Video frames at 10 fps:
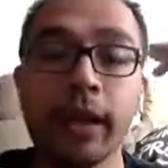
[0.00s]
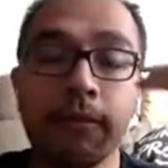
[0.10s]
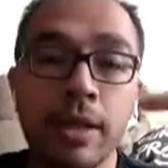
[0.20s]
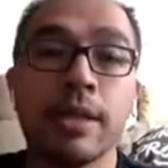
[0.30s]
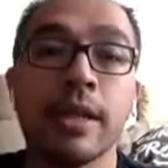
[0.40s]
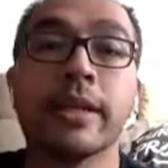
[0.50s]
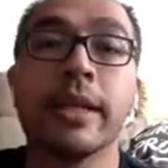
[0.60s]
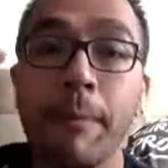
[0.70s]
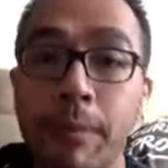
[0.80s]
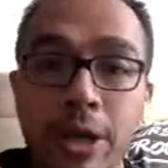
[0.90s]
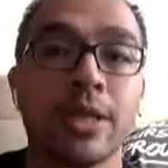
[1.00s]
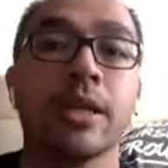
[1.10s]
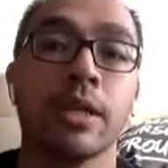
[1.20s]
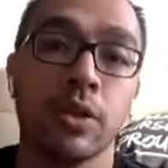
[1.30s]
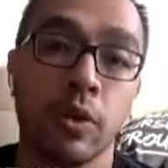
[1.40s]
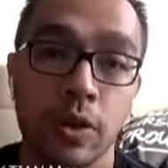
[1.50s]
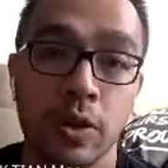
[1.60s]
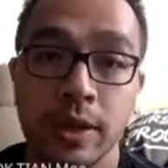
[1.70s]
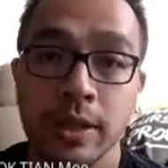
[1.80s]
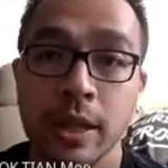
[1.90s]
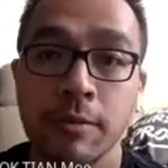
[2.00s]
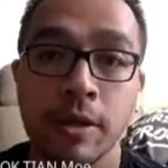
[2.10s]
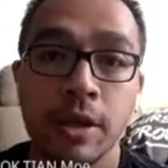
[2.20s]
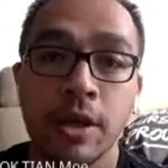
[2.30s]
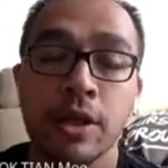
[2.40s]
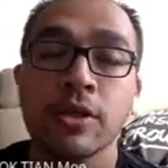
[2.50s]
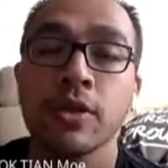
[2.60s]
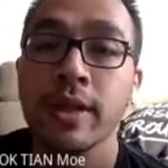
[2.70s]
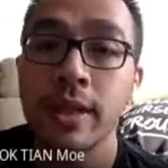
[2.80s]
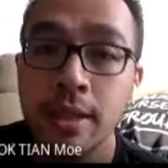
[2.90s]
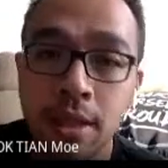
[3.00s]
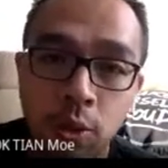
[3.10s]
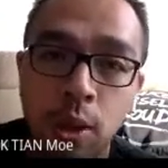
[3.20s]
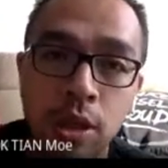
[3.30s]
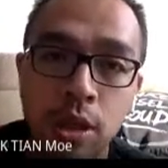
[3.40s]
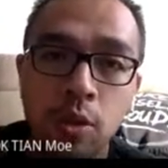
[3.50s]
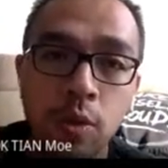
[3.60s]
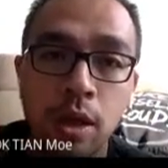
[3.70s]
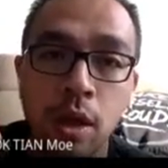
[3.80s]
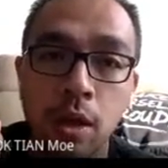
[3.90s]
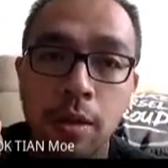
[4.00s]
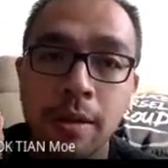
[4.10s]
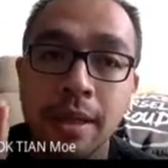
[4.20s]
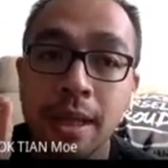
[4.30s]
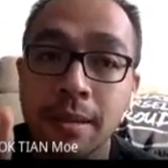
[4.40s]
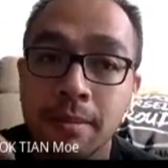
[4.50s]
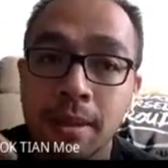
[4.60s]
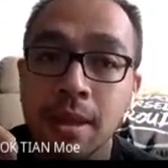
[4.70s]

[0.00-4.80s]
means the temperature is also the same. So this situation we call thermal